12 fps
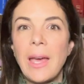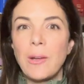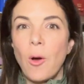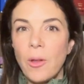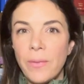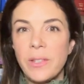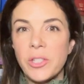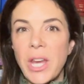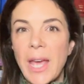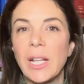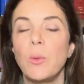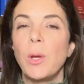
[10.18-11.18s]
and on this
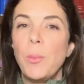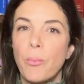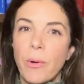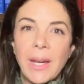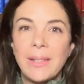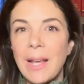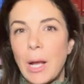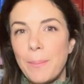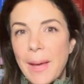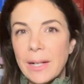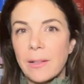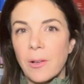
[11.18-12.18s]
channel we break down
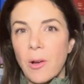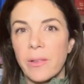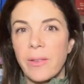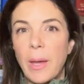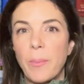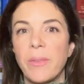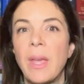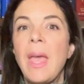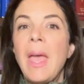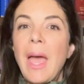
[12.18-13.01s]
medical concepts